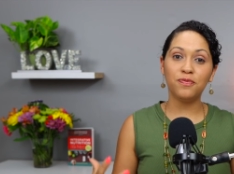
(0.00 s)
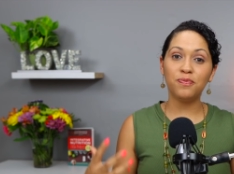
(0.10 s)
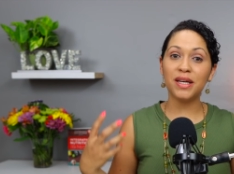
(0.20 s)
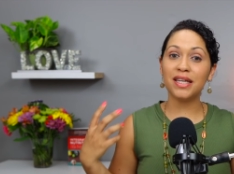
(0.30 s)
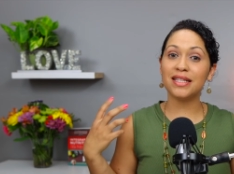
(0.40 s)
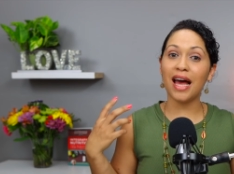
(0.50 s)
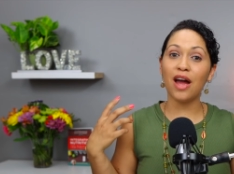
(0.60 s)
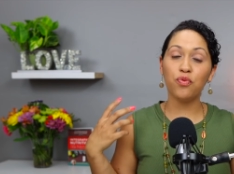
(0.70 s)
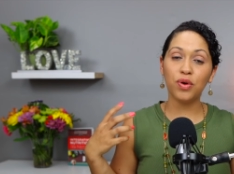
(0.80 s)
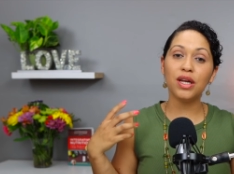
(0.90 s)
because
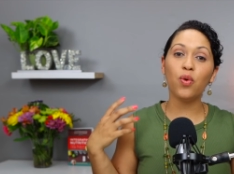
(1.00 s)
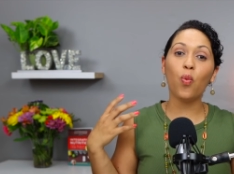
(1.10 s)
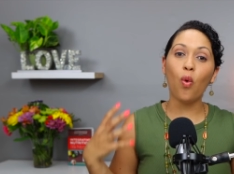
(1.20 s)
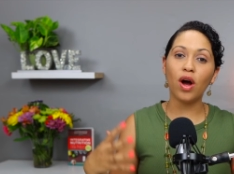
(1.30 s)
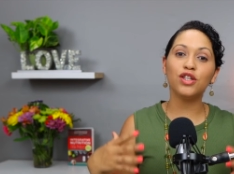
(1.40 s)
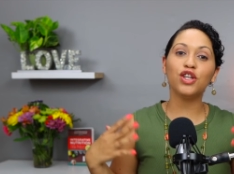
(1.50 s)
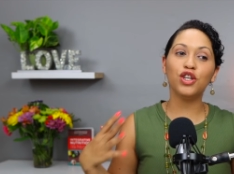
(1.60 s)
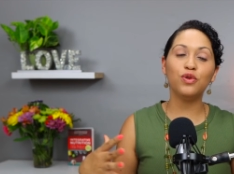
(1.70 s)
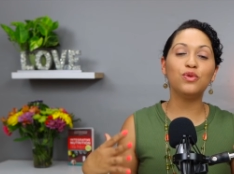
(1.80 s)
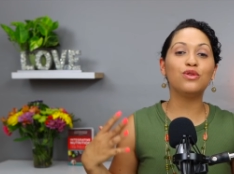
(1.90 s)
I really want
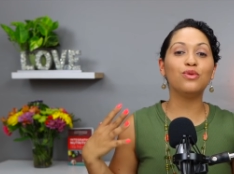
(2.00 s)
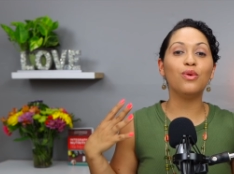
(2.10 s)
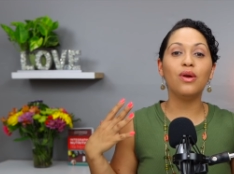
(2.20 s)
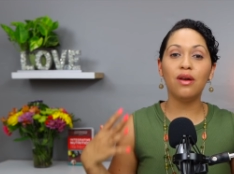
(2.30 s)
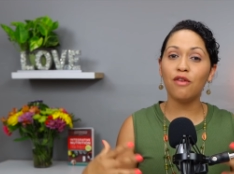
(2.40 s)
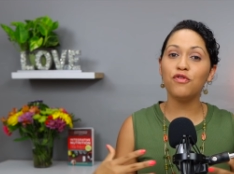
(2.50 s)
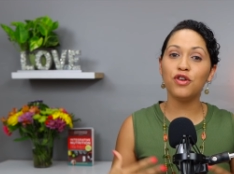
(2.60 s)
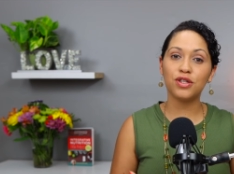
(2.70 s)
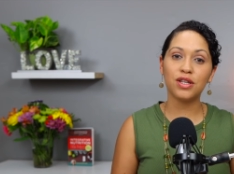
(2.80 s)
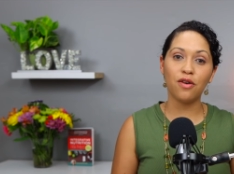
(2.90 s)
you to love
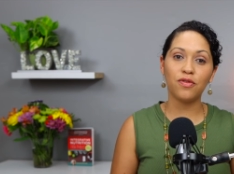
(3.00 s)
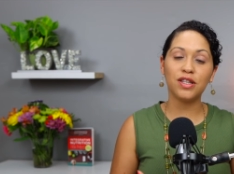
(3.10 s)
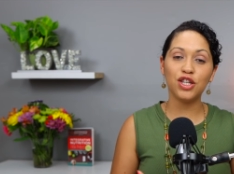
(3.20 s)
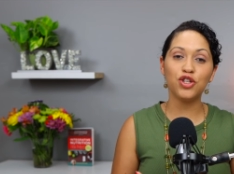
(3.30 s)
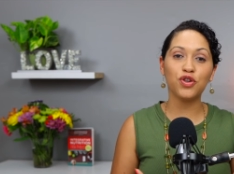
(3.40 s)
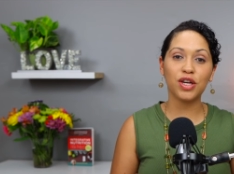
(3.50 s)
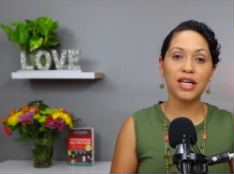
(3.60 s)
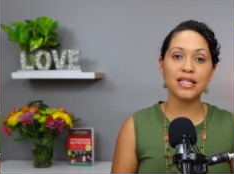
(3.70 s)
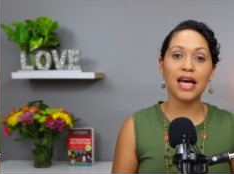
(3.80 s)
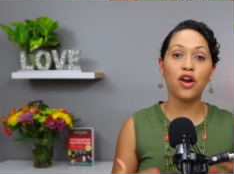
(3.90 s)
yourself and teach your
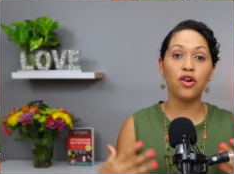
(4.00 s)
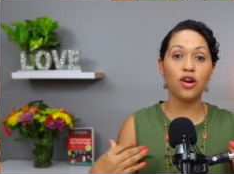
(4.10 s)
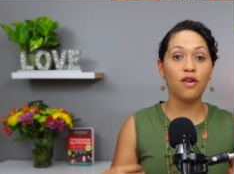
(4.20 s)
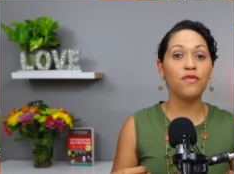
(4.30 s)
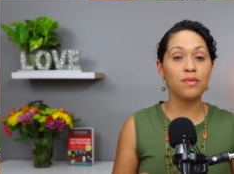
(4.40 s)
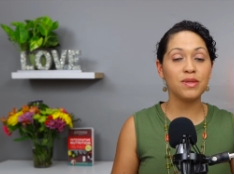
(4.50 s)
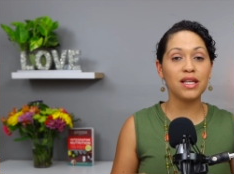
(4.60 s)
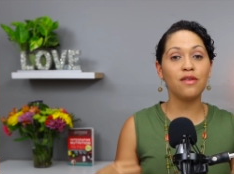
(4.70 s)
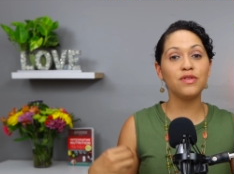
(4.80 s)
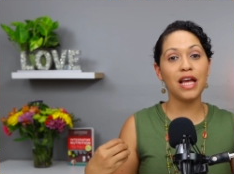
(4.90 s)
kids how to love
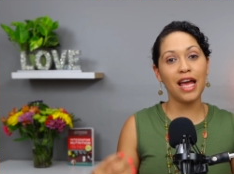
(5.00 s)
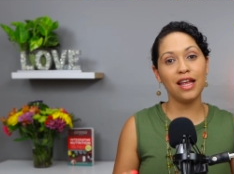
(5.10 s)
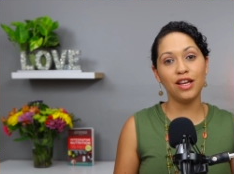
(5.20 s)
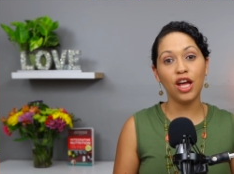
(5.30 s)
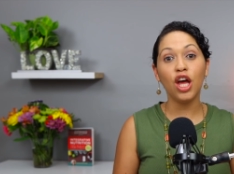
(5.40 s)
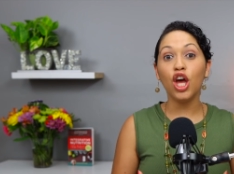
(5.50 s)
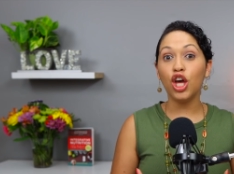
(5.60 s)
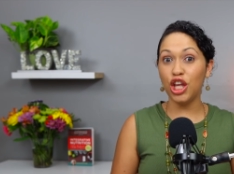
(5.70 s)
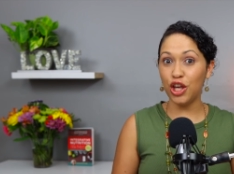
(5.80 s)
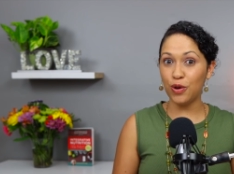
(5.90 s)
themselves and
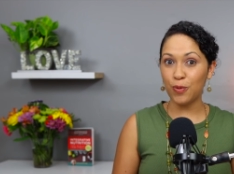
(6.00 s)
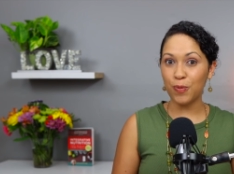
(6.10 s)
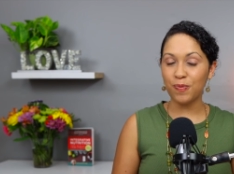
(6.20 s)
you.